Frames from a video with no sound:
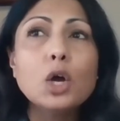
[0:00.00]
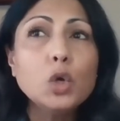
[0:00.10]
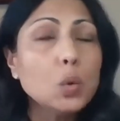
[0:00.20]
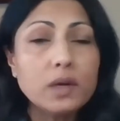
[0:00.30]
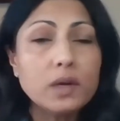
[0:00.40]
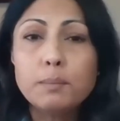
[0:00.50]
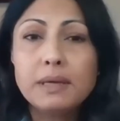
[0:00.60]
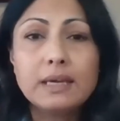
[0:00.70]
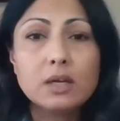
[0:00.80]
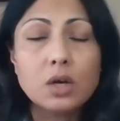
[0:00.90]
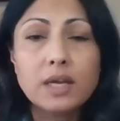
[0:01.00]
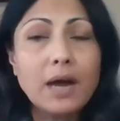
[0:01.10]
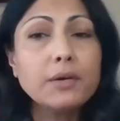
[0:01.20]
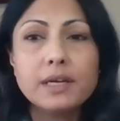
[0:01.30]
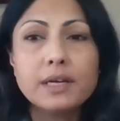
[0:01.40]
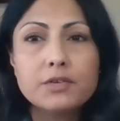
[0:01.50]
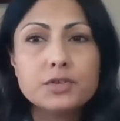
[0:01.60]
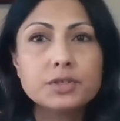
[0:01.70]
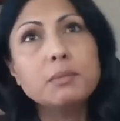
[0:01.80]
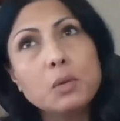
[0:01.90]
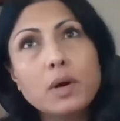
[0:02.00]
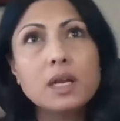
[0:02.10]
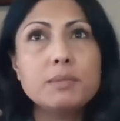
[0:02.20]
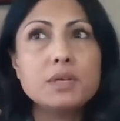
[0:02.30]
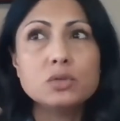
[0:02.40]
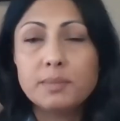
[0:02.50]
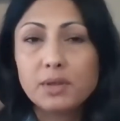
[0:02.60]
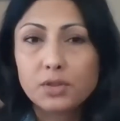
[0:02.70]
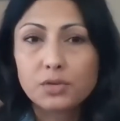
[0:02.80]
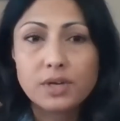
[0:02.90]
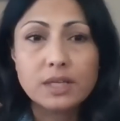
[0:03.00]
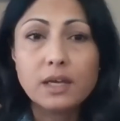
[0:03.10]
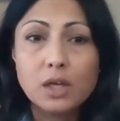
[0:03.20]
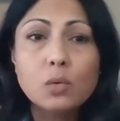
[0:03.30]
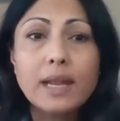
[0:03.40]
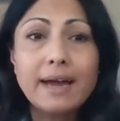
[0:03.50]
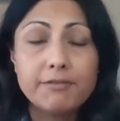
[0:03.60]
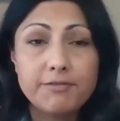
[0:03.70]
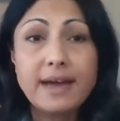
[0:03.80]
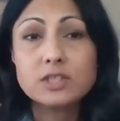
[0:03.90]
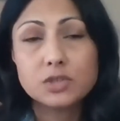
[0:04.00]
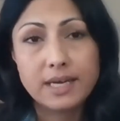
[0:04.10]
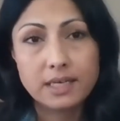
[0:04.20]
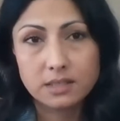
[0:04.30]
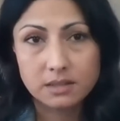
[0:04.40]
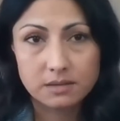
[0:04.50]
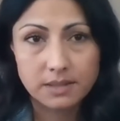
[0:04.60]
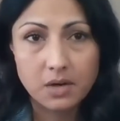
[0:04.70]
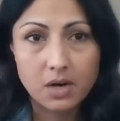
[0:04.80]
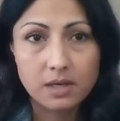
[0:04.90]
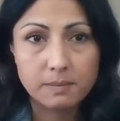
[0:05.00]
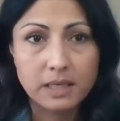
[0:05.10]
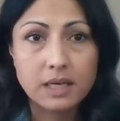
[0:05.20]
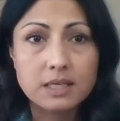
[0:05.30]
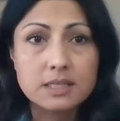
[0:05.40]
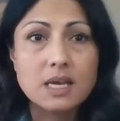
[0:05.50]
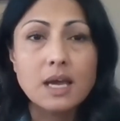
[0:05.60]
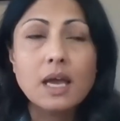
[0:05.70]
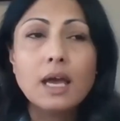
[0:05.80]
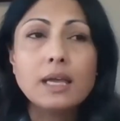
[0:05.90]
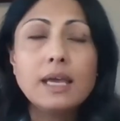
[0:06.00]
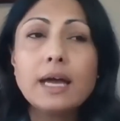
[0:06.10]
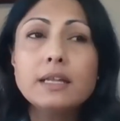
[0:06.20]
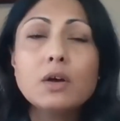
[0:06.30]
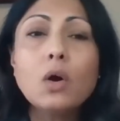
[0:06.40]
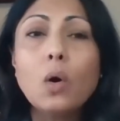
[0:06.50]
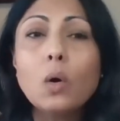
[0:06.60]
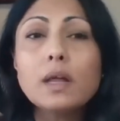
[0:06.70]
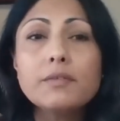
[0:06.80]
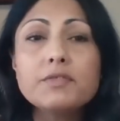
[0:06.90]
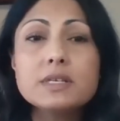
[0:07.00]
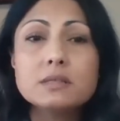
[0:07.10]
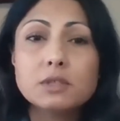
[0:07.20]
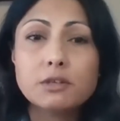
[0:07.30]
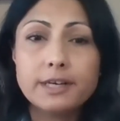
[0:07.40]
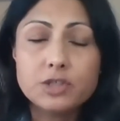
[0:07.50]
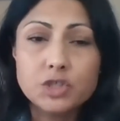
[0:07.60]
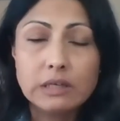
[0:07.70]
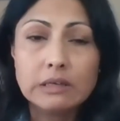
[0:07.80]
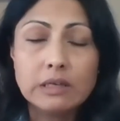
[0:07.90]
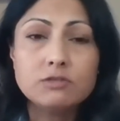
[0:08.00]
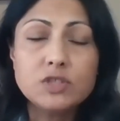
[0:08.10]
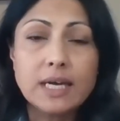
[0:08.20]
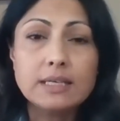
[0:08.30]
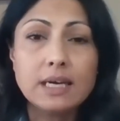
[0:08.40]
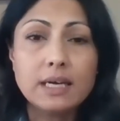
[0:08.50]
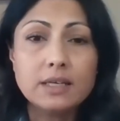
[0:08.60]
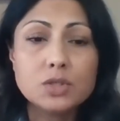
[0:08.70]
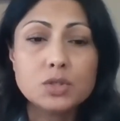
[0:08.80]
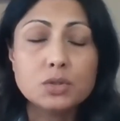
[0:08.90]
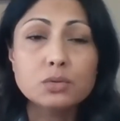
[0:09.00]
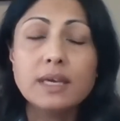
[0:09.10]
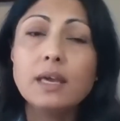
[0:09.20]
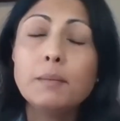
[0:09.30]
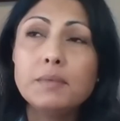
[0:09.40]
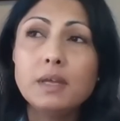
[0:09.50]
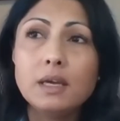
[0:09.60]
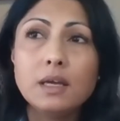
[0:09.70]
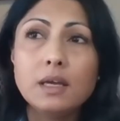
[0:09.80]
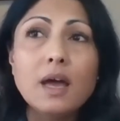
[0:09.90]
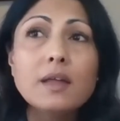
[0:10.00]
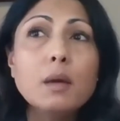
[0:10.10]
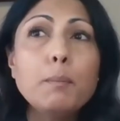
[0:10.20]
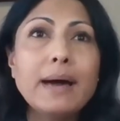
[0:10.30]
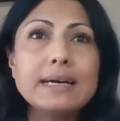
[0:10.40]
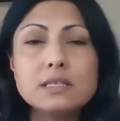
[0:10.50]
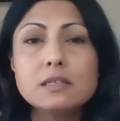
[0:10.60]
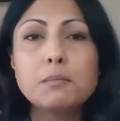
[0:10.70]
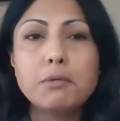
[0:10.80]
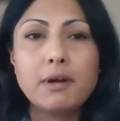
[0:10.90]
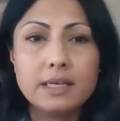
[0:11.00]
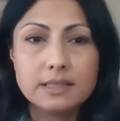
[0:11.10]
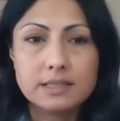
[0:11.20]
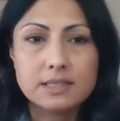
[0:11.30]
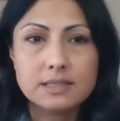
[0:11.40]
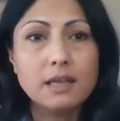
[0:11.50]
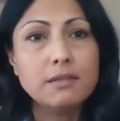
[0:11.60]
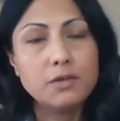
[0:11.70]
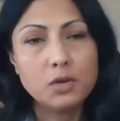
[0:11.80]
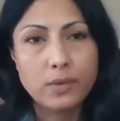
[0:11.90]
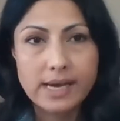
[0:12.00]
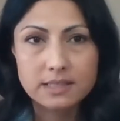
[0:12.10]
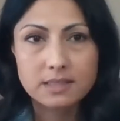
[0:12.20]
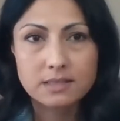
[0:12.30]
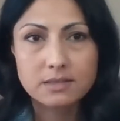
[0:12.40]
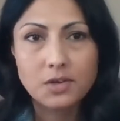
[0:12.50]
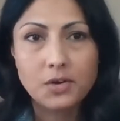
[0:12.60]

you wouldn't be counted under EB1, EB2, EB3. Like, you would have fast track to the green card, because again, the goal of this immigration agenda is to keep the best and the brightest in the US.